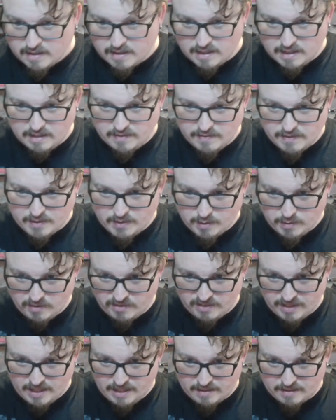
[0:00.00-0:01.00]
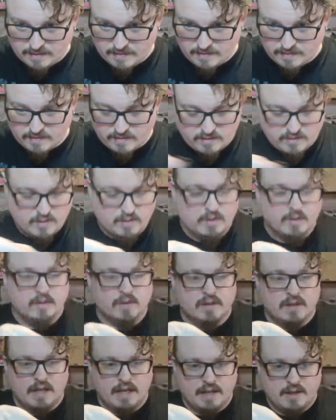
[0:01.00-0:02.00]
in the new set. So
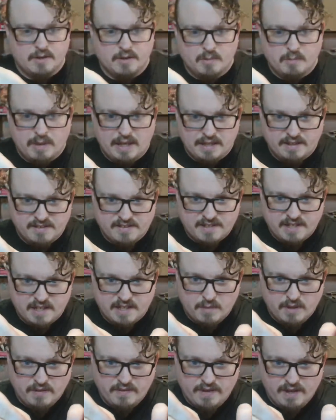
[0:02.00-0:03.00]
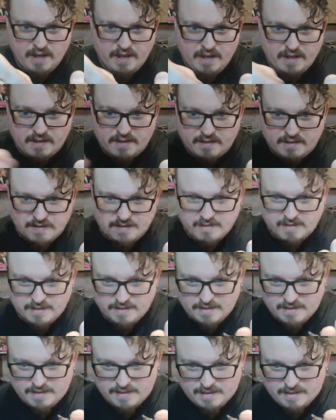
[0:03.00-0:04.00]
I could balance him on there
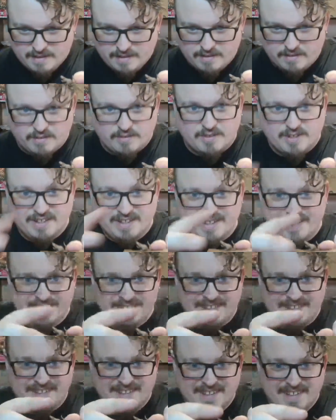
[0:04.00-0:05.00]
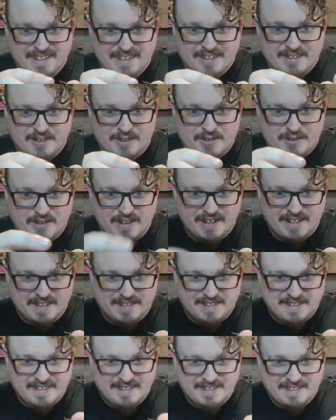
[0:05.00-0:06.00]
to try
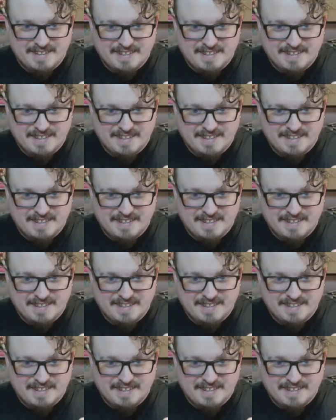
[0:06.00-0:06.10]
and